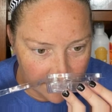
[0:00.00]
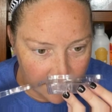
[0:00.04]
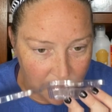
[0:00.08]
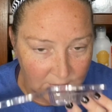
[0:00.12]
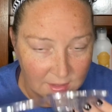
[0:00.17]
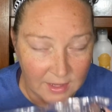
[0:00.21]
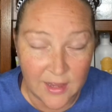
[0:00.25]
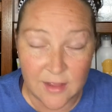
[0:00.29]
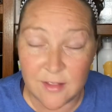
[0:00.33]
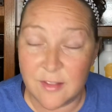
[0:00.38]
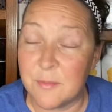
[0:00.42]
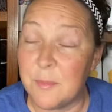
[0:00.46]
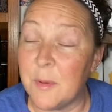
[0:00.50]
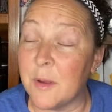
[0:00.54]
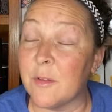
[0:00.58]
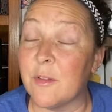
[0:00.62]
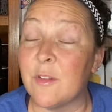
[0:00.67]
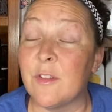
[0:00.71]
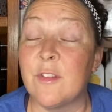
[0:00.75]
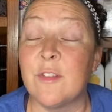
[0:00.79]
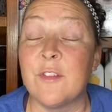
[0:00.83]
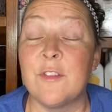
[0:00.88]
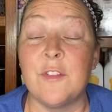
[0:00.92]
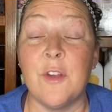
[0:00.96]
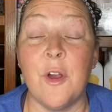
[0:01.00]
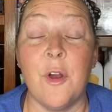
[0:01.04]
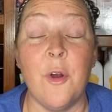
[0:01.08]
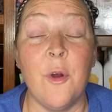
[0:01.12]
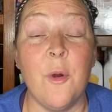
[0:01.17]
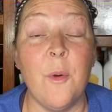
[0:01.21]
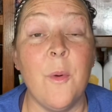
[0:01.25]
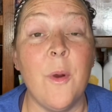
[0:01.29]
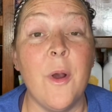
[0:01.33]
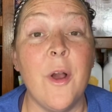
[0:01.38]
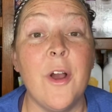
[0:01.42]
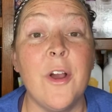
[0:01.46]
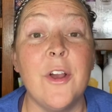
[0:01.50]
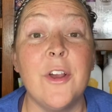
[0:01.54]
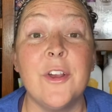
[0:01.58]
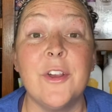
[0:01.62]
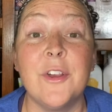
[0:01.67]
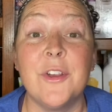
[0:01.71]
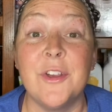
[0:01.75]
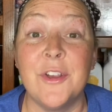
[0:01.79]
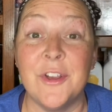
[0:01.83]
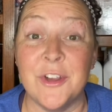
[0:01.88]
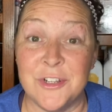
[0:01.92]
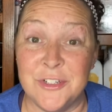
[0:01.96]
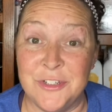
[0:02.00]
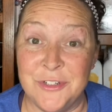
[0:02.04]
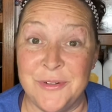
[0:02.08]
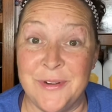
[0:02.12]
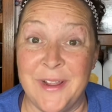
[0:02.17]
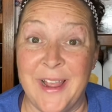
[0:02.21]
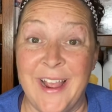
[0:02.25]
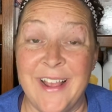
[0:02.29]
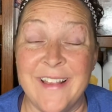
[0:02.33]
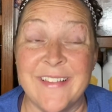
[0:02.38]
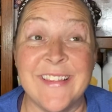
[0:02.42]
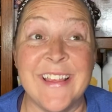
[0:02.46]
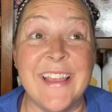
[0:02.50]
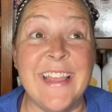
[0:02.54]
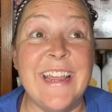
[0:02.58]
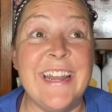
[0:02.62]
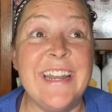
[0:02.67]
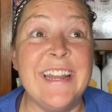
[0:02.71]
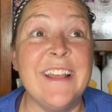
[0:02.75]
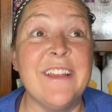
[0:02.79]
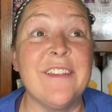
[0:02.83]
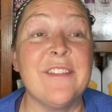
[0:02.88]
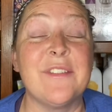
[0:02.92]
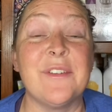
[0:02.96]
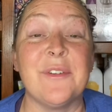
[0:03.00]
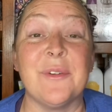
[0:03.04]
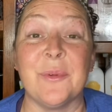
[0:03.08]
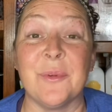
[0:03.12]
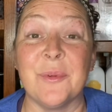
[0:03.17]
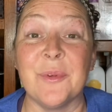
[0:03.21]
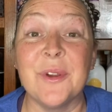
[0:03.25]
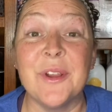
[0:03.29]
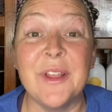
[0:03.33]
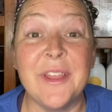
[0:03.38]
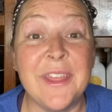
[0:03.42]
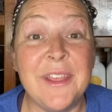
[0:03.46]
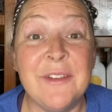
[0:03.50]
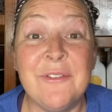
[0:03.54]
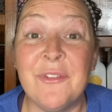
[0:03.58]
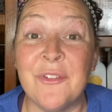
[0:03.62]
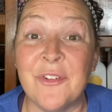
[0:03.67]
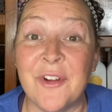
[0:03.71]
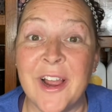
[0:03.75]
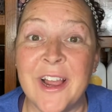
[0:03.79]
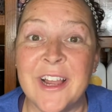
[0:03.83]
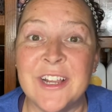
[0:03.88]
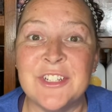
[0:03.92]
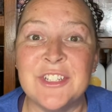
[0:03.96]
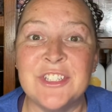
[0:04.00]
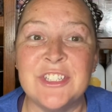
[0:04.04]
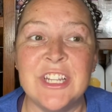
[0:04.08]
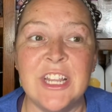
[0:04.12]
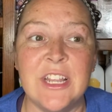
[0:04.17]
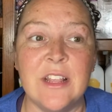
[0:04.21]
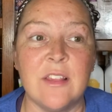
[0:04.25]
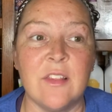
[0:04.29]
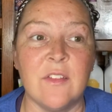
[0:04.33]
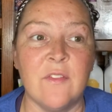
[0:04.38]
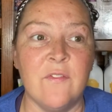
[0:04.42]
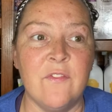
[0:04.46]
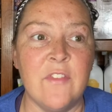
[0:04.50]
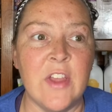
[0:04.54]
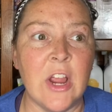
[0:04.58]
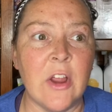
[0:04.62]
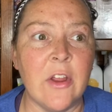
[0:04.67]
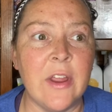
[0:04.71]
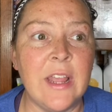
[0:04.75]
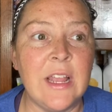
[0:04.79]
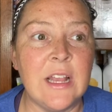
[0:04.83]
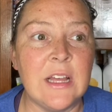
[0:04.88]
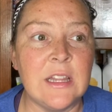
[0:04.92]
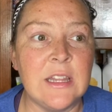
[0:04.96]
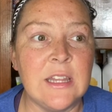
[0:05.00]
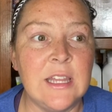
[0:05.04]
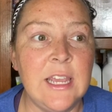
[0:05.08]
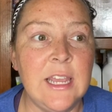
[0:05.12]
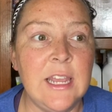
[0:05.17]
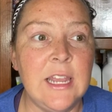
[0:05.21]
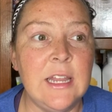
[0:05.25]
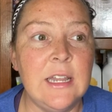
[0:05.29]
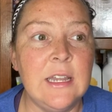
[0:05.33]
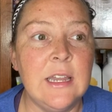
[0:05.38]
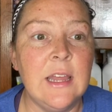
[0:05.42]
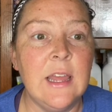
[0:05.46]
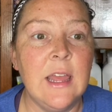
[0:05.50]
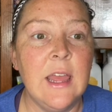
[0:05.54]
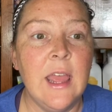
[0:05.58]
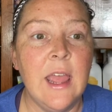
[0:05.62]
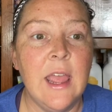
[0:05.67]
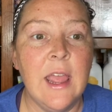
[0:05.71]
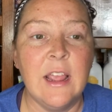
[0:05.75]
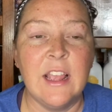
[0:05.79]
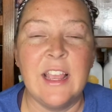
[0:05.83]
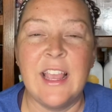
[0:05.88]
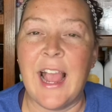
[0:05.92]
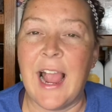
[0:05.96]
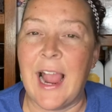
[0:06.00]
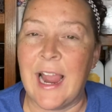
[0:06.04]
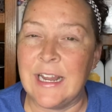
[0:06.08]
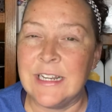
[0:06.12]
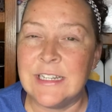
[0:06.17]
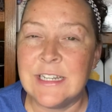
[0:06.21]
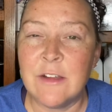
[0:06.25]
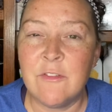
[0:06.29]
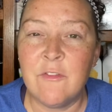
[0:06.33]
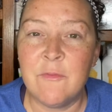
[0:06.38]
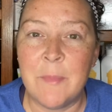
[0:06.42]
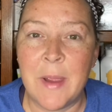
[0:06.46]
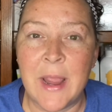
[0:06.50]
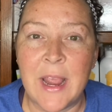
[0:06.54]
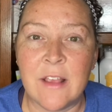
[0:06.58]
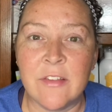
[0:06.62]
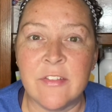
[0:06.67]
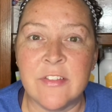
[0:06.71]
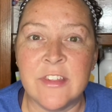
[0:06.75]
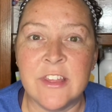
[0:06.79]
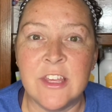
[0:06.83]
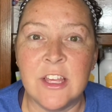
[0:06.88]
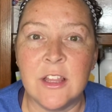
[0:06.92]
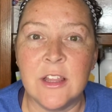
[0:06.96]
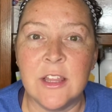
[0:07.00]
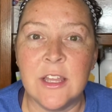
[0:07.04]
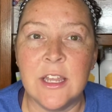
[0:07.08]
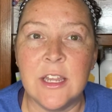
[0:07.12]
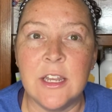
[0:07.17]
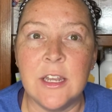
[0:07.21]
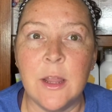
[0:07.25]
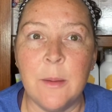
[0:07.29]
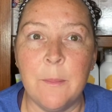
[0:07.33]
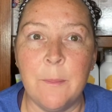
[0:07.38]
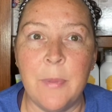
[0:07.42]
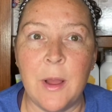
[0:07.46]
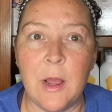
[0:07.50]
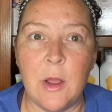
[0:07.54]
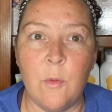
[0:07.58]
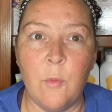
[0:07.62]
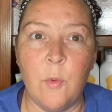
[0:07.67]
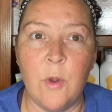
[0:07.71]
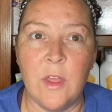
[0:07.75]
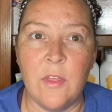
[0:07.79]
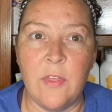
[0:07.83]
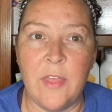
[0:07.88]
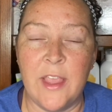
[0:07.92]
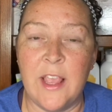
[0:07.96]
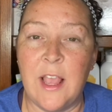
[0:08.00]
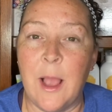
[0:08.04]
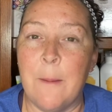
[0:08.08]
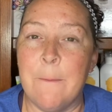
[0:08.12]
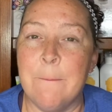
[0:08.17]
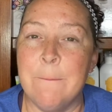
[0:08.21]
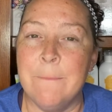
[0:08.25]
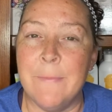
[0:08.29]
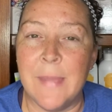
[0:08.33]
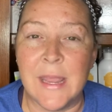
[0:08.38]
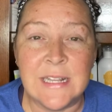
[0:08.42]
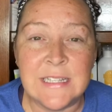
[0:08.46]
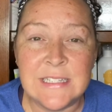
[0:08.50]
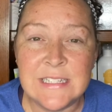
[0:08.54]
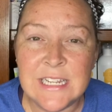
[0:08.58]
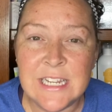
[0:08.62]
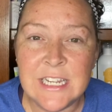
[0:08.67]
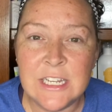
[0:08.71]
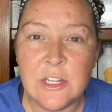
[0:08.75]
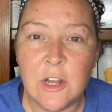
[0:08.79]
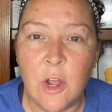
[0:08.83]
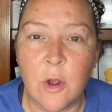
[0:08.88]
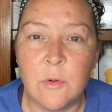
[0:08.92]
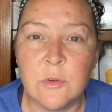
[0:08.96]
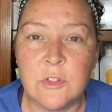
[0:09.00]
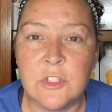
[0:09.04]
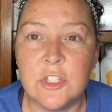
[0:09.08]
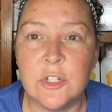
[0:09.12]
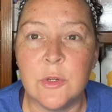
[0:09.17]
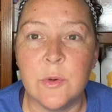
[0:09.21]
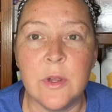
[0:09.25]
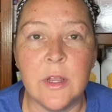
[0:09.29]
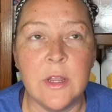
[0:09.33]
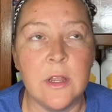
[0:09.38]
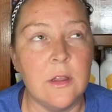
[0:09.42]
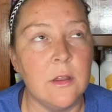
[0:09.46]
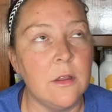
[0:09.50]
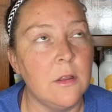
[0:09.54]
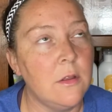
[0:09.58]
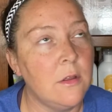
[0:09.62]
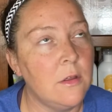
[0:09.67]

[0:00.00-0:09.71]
It smells so good, you guys. It is really fresh. It's very clean, kind of masculine, but with like a minty note to it.